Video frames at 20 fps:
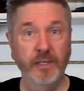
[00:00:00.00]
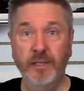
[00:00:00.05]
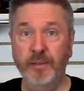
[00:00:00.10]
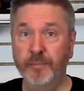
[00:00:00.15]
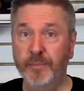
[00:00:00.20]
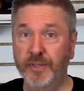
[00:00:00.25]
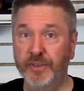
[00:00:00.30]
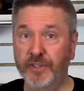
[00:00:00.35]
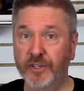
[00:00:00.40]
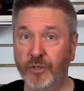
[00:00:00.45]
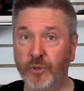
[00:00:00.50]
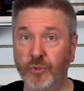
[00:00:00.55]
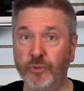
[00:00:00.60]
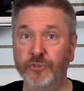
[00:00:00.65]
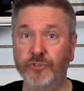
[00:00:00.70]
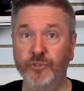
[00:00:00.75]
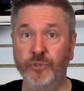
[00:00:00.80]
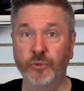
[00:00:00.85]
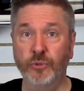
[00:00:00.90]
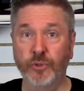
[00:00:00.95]
but the old
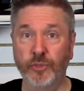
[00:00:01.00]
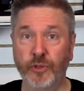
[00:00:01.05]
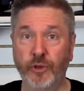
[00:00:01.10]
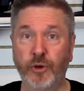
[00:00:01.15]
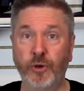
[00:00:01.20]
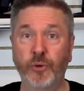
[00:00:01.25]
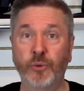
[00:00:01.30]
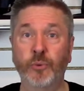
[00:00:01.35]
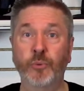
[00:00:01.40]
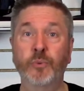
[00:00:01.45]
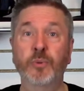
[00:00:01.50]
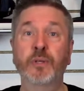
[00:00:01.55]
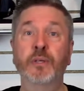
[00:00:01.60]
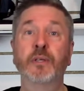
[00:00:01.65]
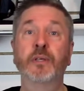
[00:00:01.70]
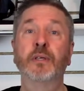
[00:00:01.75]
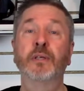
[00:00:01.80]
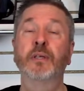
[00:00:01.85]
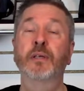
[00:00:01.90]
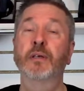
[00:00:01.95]
school know,
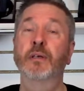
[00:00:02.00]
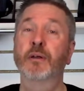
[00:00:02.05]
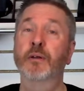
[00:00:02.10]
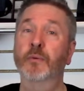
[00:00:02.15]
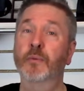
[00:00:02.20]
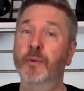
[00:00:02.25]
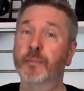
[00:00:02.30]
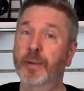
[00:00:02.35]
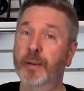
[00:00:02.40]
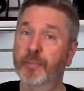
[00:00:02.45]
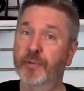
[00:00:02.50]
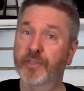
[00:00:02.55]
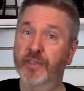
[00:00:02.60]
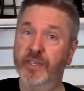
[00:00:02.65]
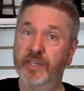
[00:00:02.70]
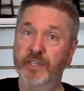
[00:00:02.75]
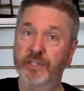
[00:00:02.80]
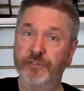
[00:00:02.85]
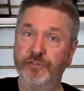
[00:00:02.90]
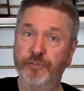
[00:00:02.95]
remember the
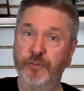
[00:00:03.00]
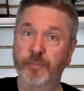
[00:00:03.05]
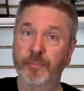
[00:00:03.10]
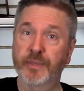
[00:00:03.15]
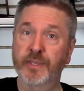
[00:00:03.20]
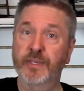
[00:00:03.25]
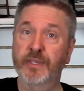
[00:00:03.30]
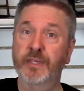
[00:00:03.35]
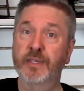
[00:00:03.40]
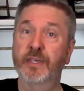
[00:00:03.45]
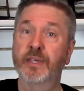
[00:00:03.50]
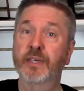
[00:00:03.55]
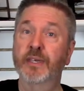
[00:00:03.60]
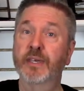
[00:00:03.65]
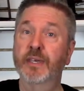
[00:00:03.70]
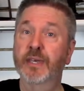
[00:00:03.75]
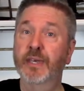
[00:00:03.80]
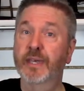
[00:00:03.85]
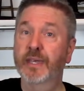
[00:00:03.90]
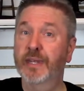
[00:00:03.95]
kits from the
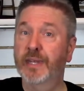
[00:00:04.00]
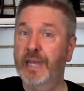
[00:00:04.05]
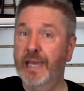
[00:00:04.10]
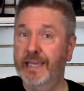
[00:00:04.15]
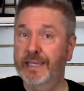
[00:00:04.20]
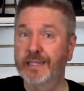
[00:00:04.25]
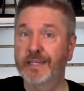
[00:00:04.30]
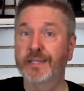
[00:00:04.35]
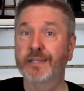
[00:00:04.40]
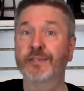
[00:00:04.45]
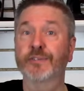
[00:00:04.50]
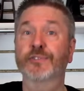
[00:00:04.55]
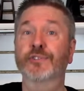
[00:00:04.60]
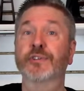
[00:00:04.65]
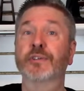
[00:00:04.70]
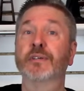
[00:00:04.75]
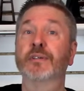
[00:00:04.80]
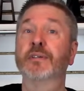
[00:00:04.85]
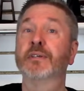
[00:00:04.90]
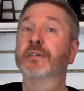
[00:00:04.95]
90s.
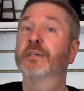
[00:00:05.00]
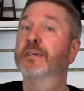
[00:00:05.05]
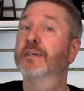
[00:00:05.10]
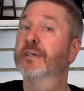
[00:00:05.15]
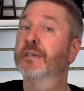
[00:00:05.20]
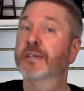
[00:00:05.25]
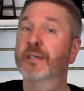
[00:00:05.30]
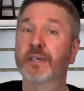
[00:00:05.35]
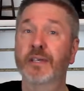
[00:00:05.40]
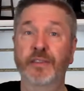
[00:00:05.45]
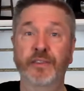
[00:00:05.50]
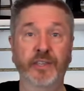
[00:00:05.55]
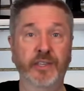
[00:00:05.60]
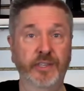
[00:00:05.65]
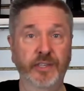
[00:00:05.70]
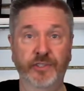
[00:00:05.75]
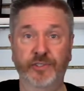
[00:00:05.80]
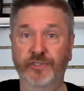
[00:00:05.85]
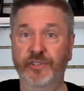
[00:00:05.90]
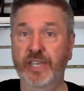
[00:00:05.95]
The
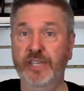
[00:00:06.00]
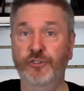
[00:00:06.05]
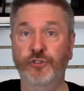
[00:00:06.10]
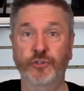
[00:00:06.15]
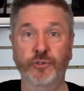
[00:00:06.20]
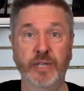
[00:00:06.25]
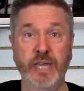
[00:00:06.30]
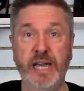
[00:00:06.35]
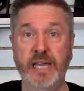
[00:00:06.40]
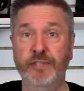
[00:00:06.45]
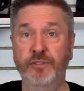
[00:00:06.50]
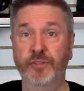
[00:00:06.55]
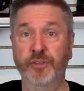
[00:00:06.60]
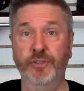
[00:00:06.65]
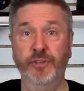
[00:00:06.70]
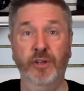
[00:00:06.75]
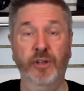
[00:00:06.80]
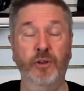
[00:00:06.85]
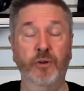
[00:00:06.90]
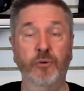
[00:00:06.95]
kits that you got and you
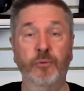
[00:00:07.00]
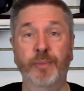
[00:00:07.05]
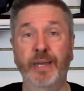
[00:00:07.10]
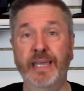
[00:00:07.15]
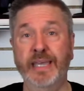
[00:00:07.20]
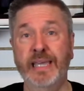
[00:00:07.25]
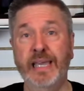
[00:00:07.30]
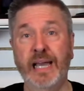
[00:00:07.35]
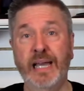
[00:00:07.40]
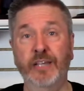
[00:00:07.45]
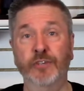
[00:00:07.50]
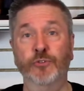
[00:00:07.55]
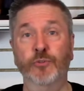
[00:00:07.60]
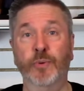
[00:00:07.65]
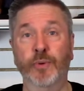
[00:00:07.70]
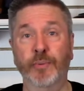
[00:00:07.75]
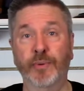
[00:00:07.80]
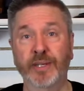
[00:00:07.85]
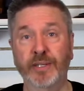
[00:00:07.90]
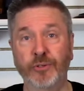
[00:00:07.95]
thought, oh my gosh, what
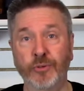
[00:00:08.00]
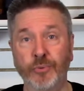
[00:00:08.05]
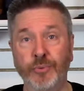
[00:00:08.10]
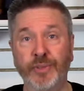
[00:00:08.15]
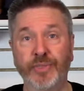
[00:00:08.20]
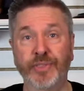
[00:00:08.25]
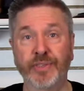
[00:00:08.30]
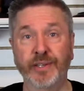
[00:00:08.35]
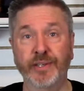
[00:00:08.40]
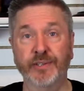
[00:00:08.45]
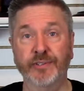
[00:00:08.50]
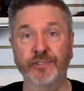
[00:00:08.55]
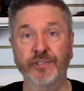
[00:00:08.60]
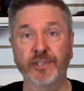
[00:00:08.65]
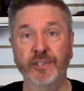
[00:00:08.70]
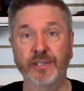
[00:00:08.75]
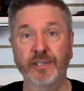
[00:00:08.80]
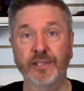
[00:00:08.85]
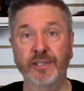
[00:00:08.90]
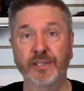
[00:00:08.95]
do I do with this?
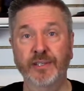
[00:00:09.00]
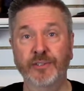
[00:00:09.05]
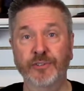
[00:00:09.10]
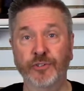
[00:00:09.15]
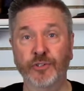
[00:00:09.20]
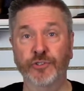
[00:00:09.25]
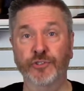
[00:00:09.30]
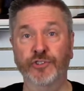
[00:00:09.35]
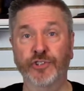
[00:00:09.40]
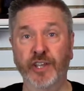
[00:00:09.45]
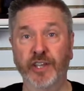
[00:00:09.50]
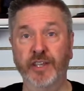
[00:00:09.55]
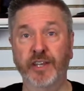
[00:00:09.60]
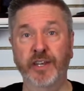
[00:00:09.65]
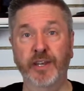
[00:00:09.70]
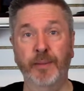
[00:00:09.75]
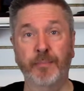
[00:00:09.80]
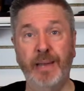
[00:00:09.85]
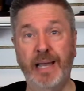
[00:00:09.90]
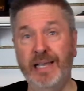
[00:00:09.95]
So you stuck it
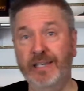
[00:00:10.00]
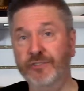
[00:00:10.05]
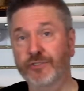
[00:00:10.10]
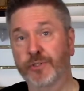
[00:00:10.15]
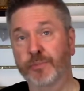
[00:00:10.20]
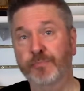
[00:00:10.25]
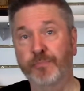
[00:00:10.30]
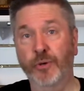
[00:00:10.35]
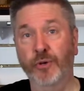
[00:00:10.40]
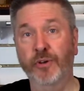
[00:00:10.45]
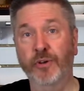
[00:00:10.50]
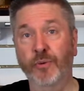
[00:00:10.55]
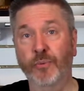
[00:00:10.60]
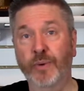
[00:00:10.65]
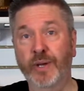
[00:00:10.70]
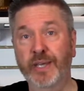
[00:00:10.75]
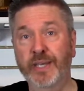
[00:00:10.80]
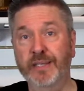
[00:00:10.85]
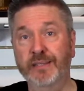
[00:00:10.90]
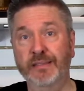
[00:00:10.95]
in a box, you put it
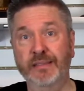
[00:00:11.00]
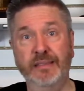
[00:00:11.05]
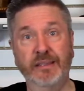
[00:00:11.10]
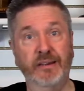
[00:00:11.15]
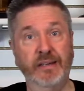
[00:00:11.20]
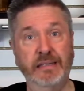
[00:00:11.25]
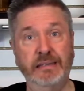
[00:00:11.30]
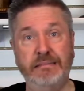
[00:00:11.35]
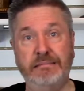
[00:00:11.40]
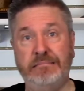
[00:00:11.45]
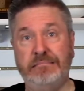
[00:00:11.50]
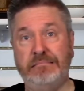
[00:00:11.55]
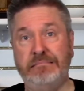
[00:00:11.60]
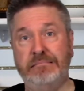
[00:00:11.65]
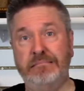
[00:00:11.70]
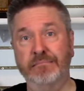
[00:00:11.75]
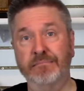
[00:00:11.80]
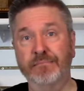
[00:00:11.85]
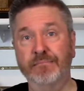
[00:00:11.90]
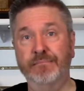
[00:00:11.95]
away and thought,
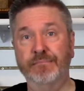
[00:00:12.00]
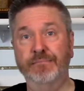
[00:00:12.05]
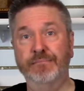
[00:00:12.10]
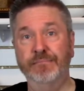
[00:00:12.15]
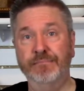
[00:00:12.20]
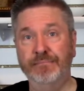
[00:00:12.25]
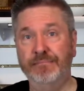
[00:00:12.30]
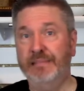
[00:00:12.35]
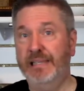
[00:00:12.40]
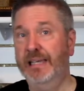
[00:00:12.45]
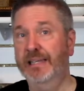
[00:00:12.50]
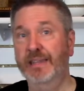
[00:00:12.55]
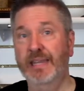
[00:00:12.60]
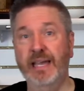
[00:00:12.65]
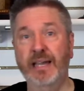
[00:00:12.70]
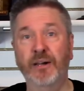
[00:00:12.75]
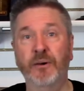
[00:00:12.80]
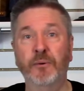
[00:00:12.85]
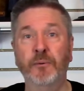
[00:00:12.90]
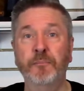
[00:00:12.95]
not
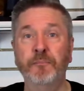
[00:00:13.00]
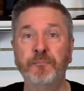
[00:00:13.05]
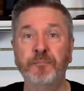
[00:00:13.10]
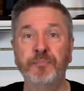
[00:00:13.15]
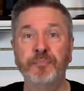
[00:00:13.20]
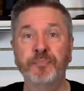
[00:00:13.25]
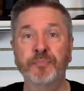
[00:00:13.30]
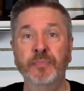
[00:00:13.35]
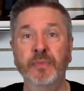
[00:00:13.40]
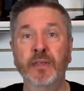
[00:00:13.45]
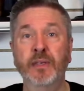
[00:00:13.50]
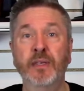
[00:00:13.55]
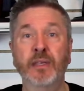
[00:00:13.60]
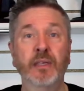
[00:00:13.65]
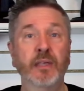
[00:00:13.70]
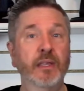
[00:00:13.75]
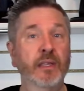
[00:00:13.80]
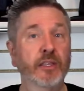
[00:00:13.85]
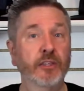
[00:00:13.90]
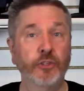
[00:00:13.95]
now.
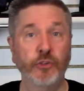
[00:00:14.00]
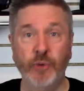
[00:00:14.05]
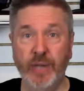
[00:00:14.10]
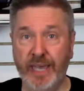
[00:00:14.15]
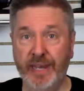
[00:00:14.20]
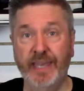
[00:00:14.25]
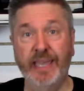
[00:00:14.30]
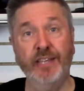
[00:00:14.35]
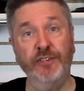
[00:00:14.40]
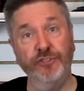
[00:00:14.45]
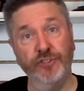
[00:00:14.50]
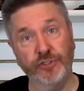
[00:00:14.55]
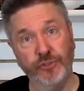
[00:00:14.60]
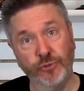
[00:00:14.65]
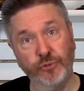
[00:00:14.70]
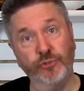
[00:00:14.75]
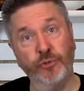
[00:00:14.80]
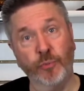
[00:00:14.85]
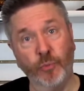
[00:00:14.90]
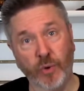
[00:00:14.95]
You had to actually
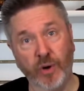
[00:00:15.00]
do some